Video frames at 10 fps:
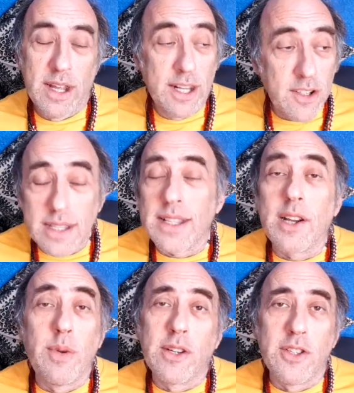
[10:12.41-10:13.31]
Just
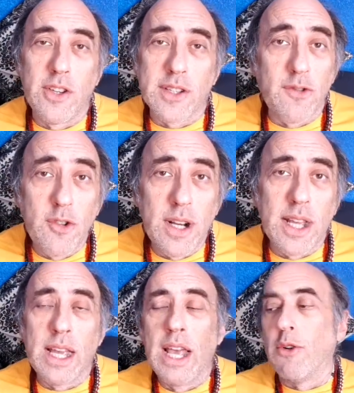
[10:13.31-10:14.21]
like we could use a
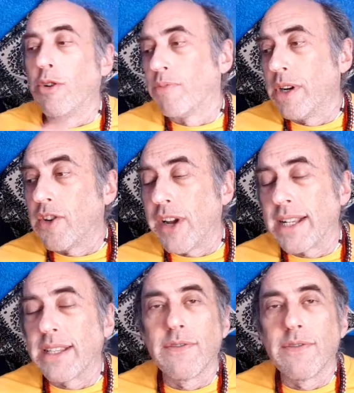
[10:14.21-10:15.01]
ruler or a protractor